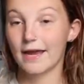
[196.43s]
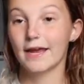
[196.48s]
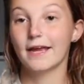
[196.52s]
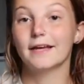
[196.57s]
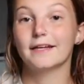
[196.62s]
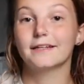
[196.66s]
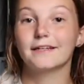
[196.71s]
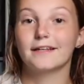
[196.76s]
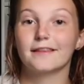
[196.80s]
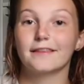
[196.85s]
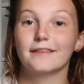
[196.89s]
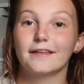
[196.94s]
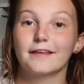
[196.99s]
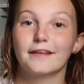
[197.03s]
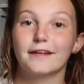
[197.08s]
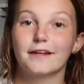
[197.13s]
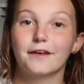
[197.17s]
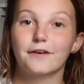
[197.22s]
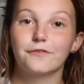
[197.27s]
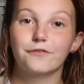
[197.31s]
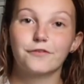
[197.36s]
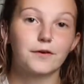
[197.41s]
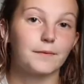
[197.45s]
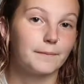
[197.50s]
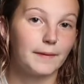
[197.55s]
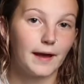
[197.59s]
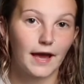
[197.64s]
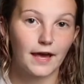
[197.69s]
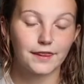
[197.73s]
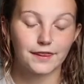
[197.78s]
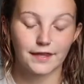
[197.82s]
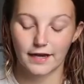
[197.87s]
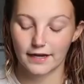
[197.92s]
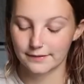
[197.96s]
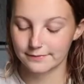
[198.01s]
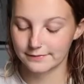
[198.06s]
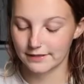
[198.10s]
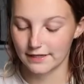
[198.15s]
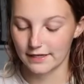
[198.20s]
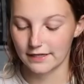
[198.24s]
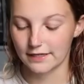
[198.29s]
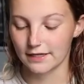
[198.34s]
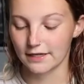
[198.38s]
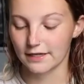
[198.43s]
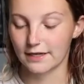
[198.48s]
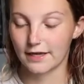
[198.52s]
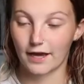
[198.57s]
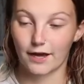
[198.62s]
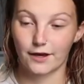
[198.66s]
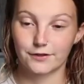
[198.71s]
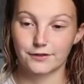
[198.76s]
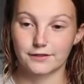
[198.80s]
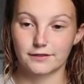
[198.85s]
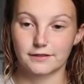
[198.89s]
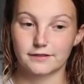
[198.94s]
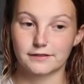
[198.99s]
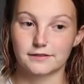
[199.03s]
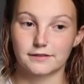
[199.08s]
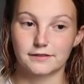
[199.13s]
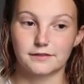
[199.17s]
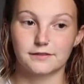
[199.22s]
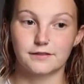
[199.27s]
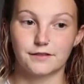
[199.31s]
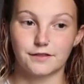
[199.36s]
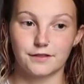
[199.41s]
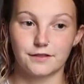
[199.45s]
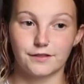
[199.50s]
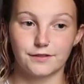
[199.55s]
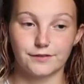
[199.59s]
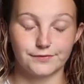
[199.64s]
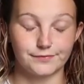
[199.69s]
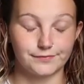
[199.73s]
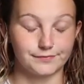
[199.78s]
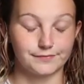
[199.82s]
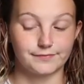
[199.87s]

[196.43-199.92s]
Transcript: And then for math, I'm taking calculus this year.